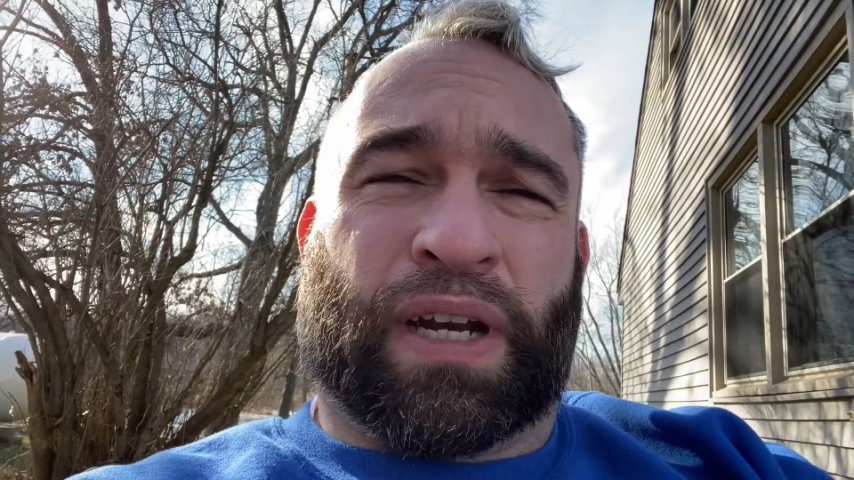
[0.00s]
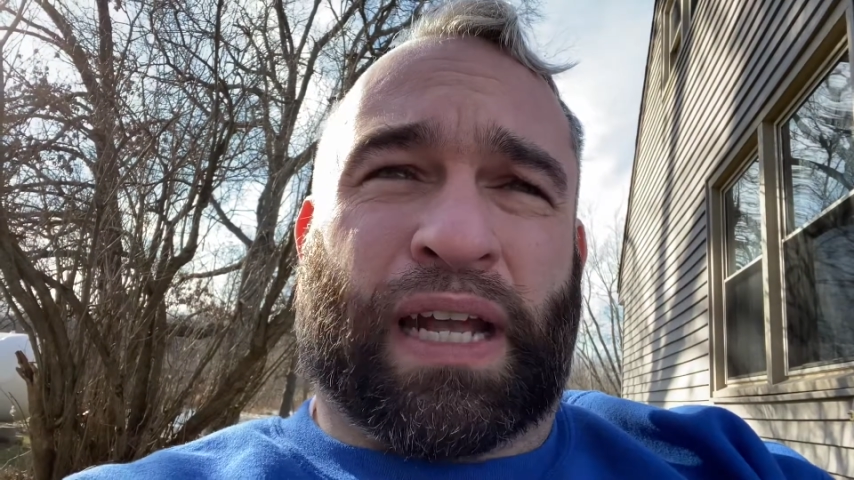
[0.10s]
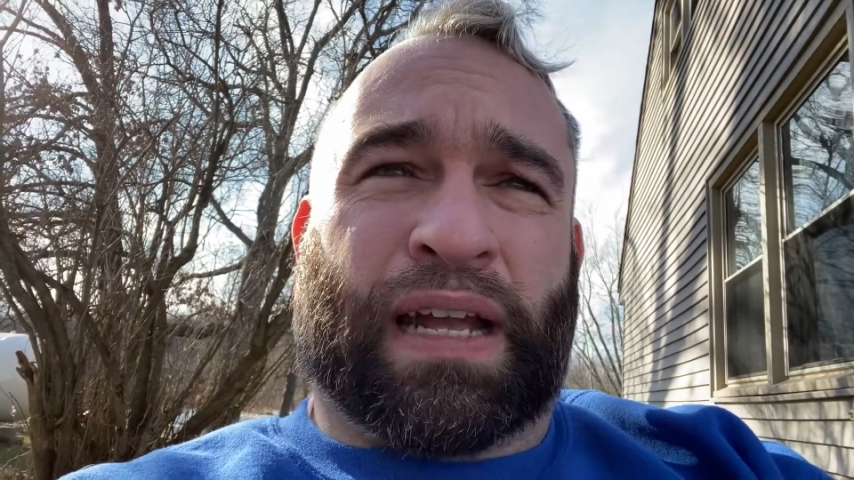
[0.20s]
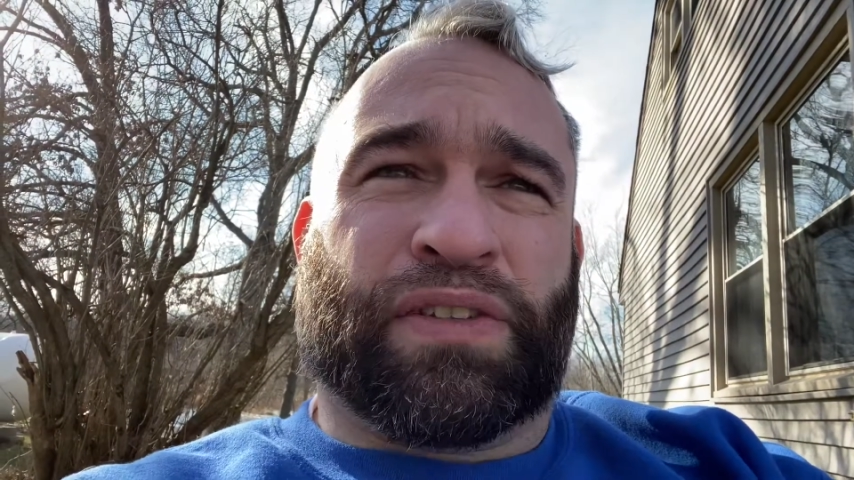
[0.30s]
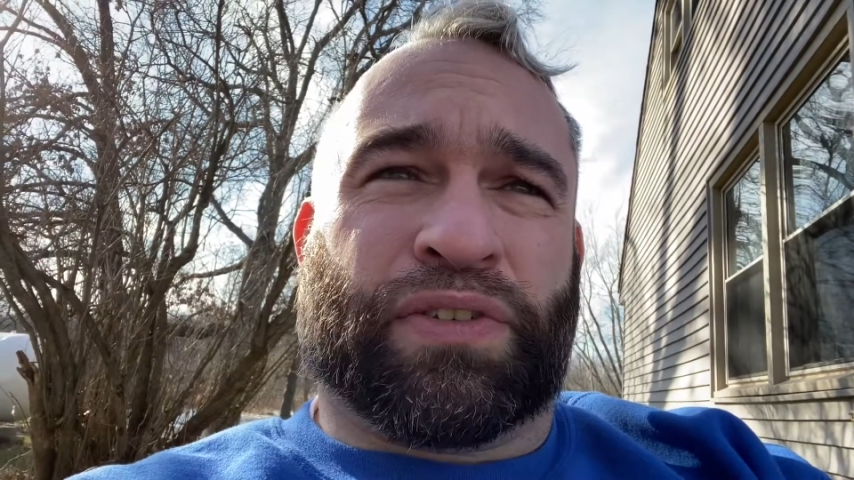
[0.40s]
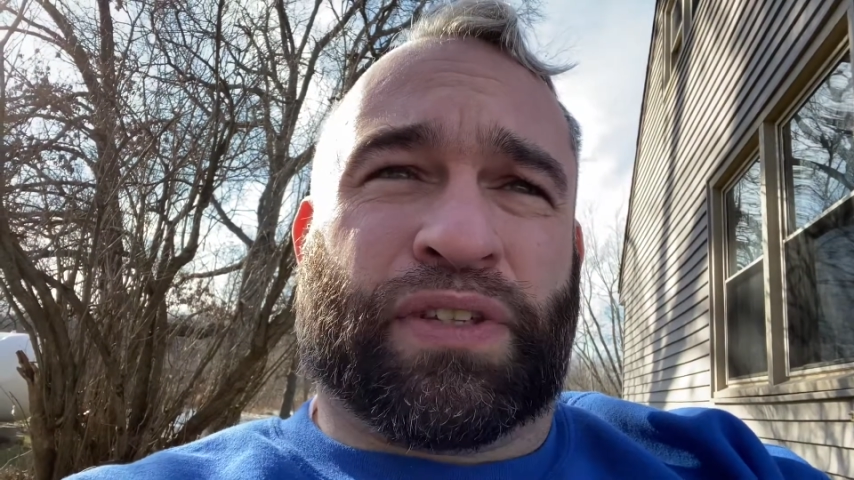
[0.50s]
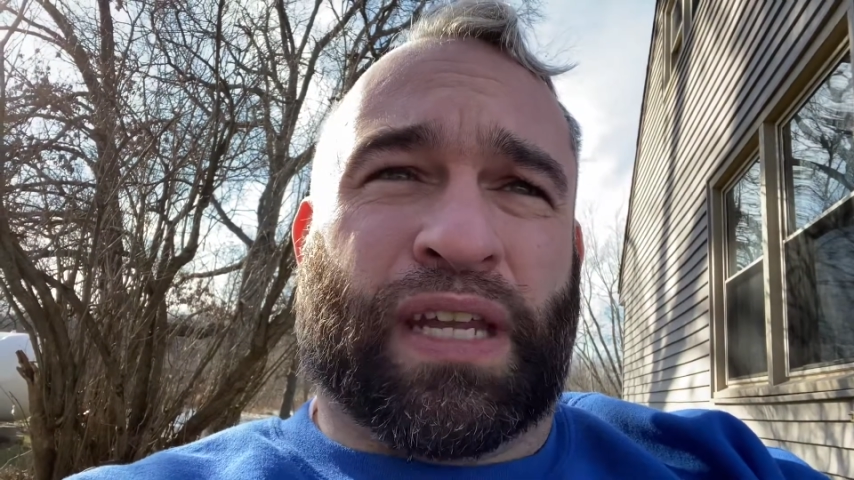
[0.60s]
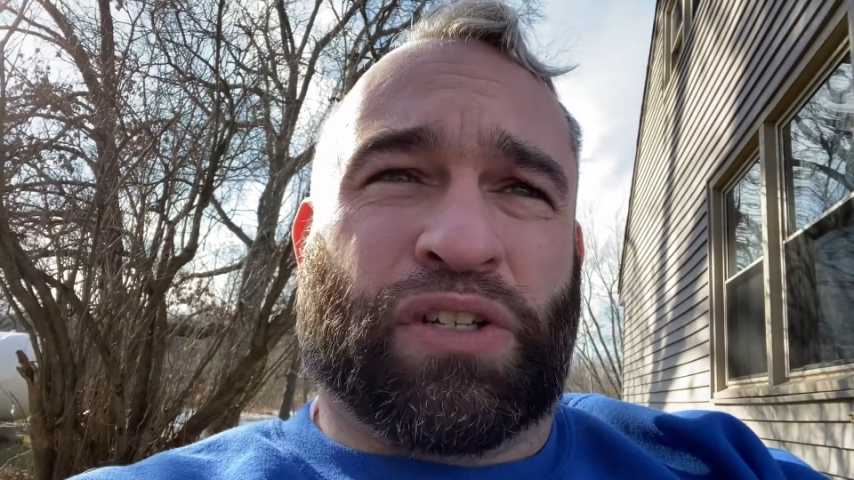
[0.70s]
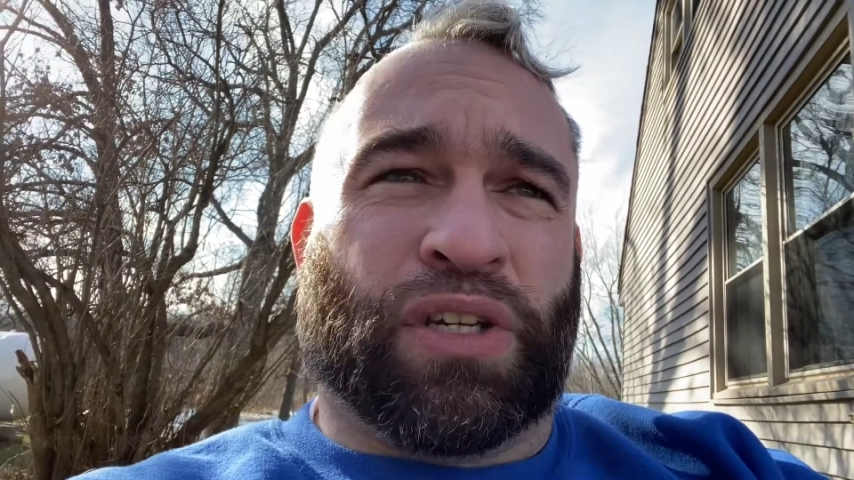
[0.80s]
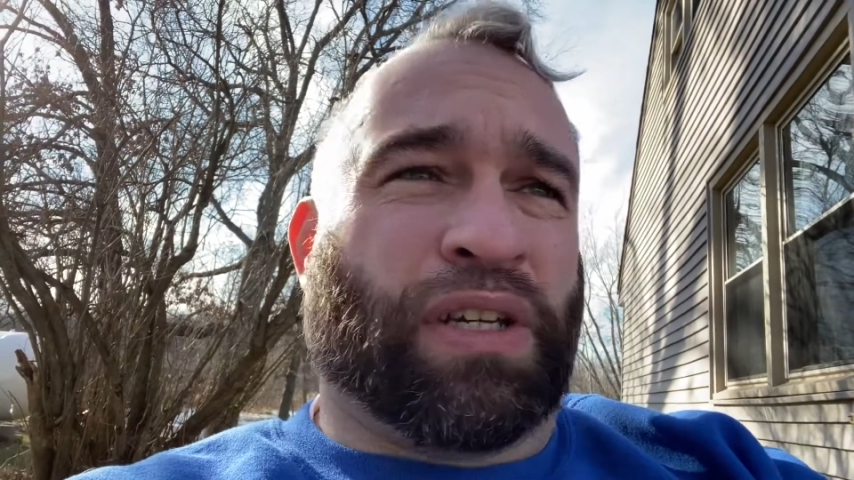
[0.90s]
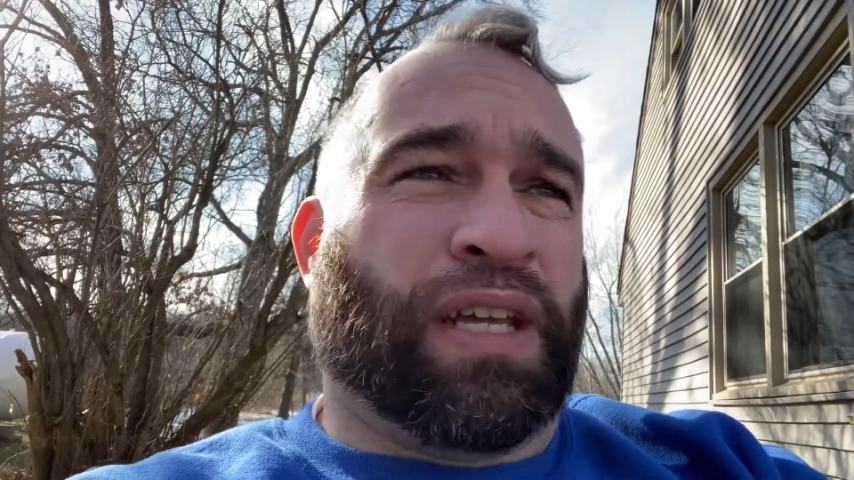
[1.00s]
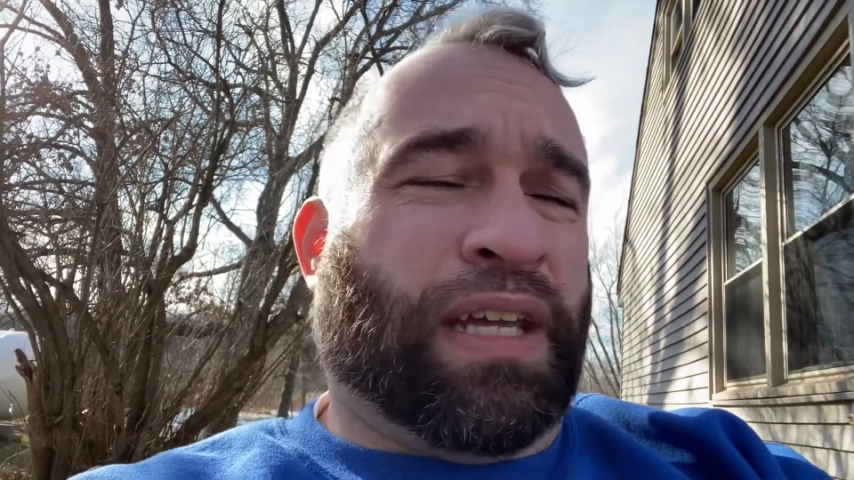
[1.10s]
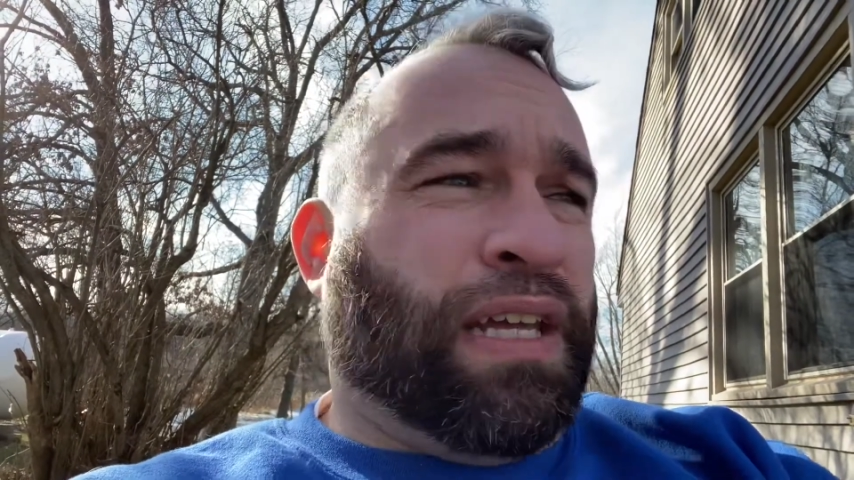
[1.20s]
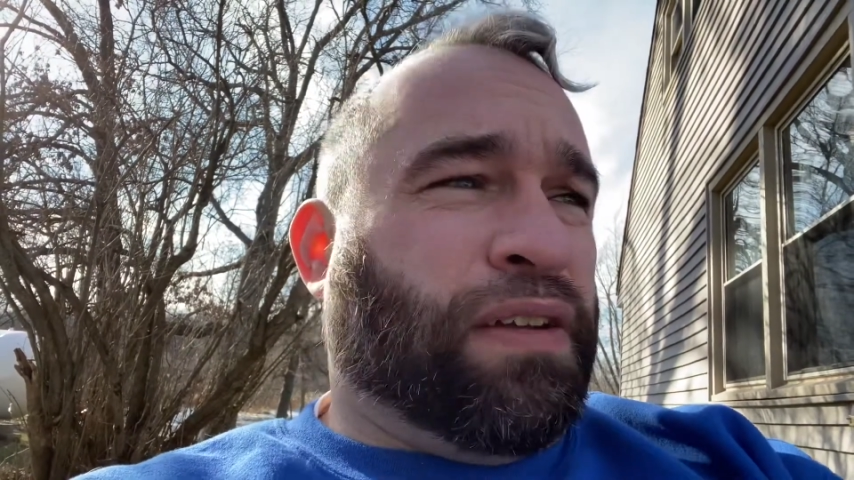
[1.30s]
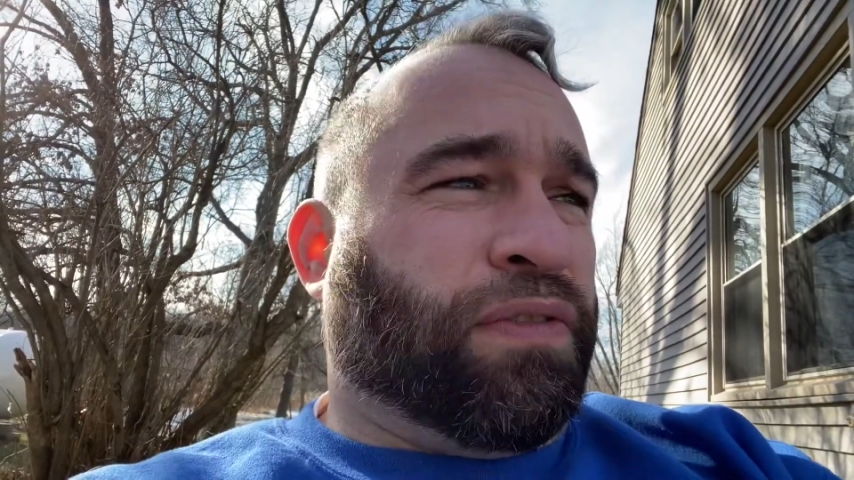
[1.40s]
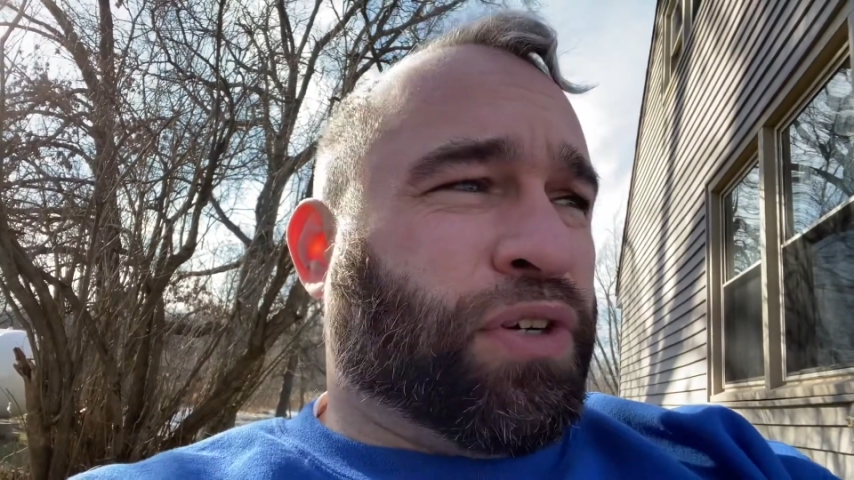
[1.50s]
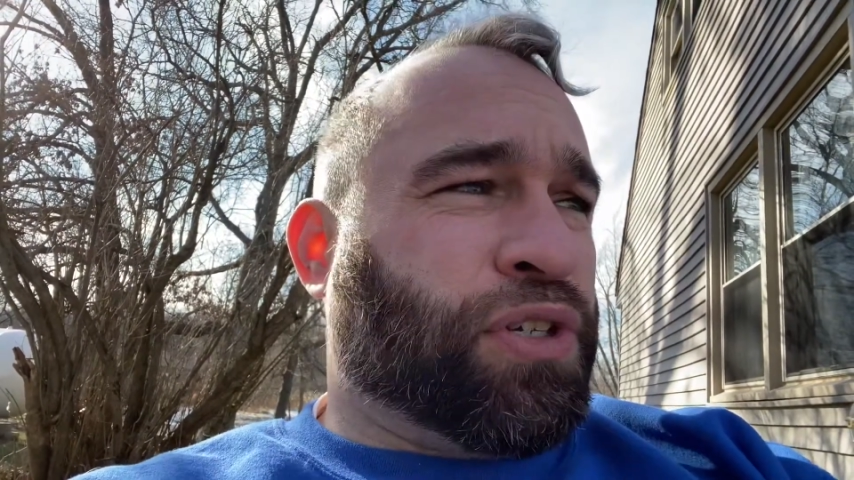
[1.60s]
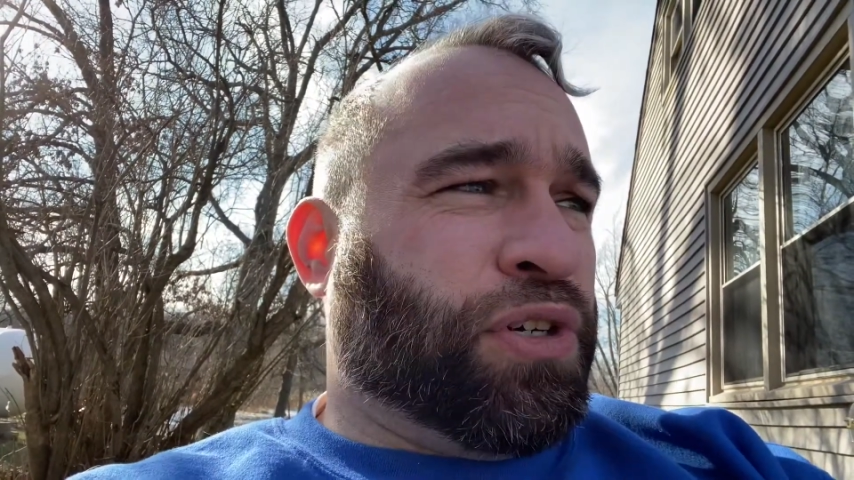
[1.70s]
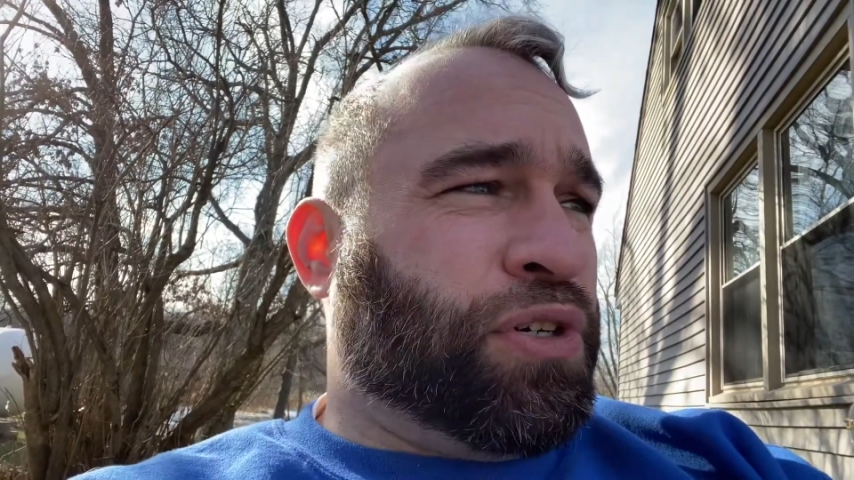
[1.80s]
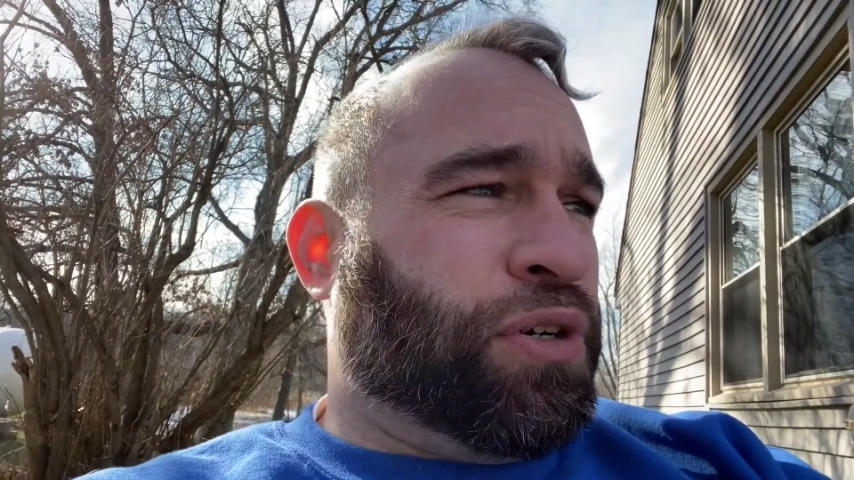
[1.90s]
a consultation for
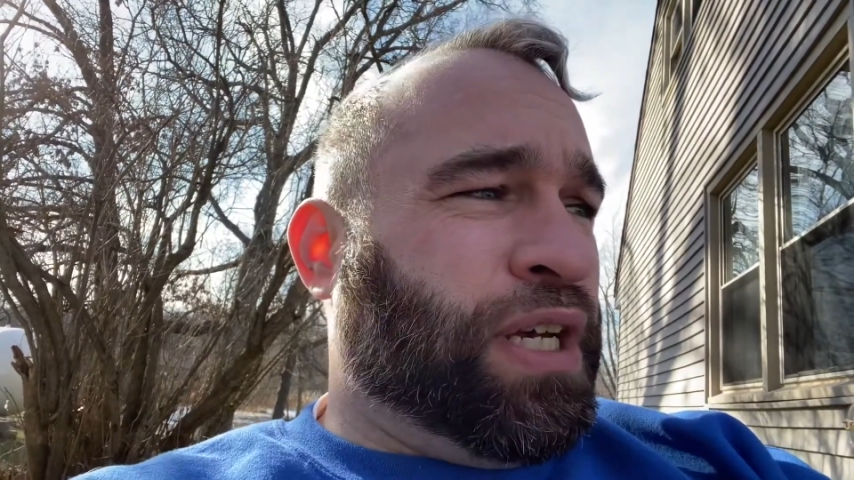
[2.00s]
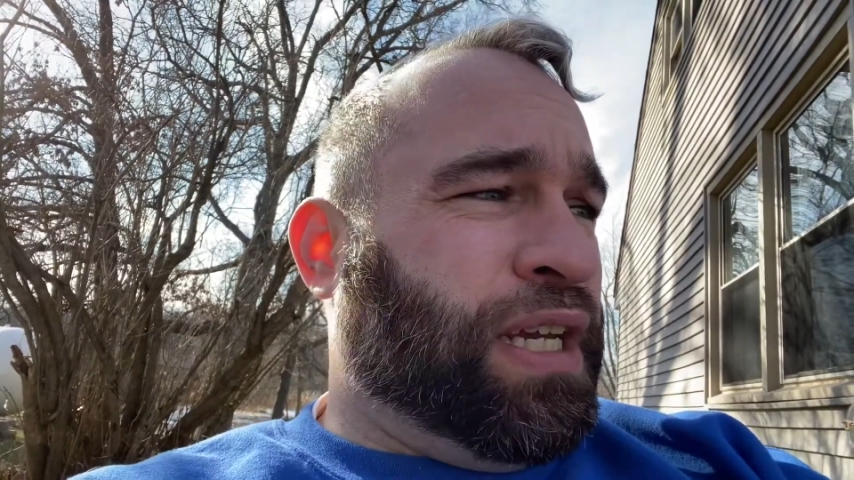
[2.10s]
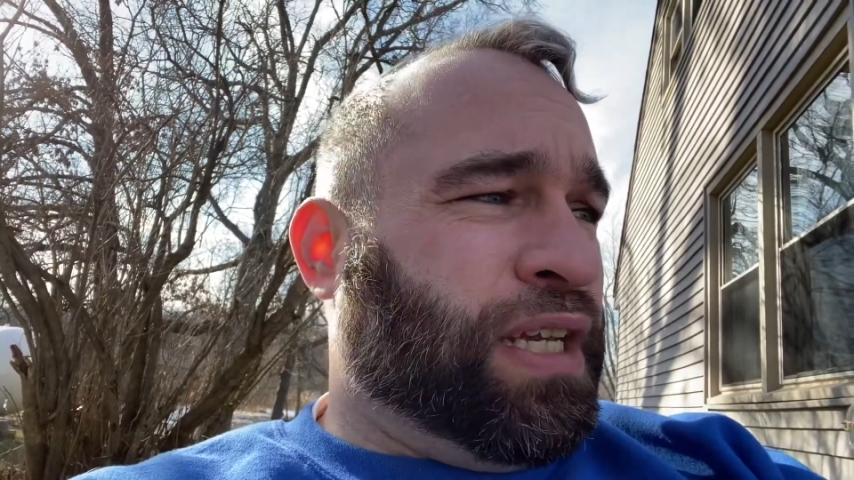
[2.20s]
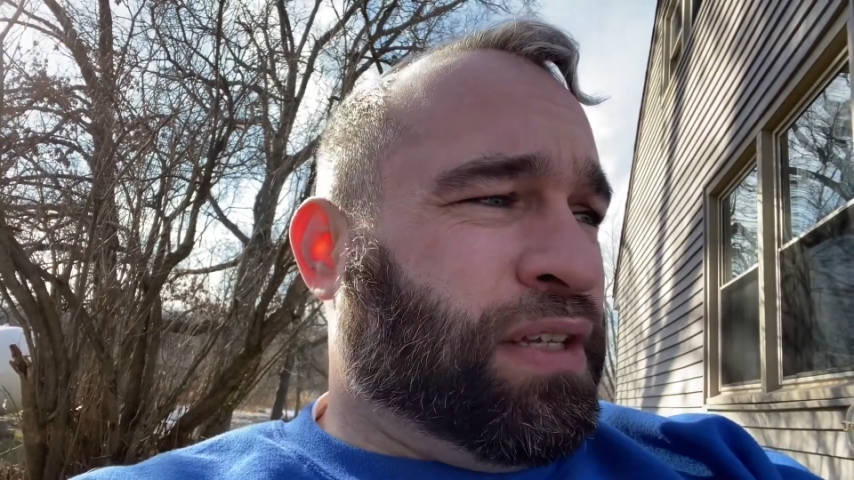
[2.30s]
surgery.